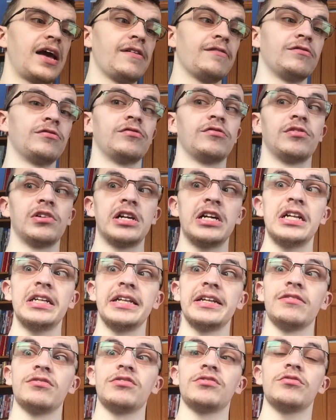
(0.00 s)
I
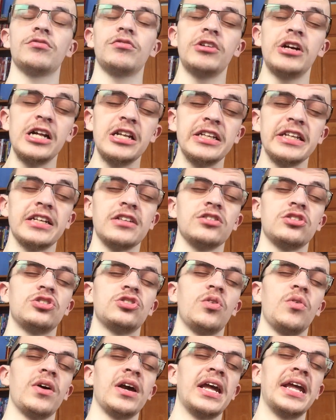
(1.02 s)
really, really
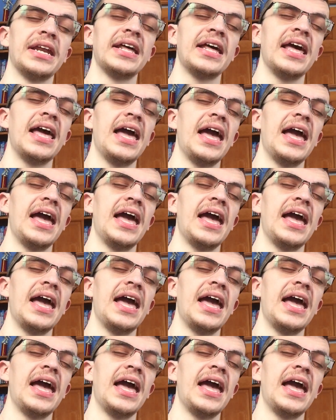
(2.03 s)
enjoyed.